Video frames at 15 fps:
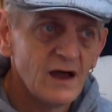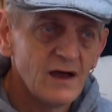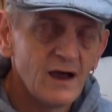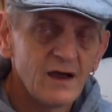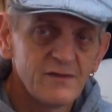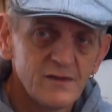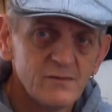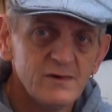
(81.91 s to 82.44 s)

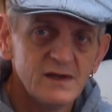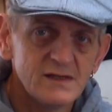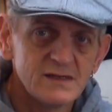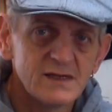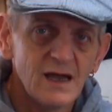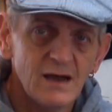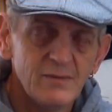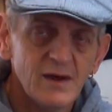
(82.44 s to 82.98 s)
I think we need to
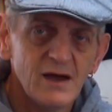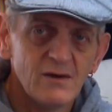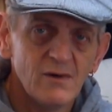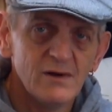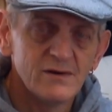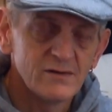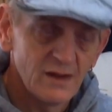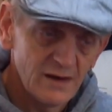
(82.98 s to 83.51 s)
get a better
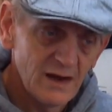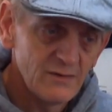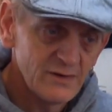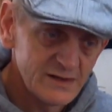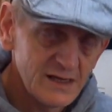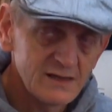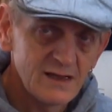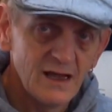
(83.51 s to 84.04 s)
one. And
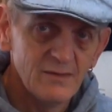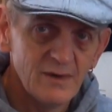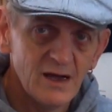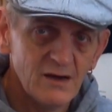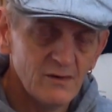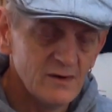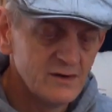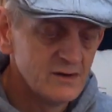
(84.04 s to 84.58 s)
I did get a
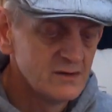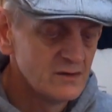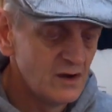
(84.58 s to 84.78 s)
better one.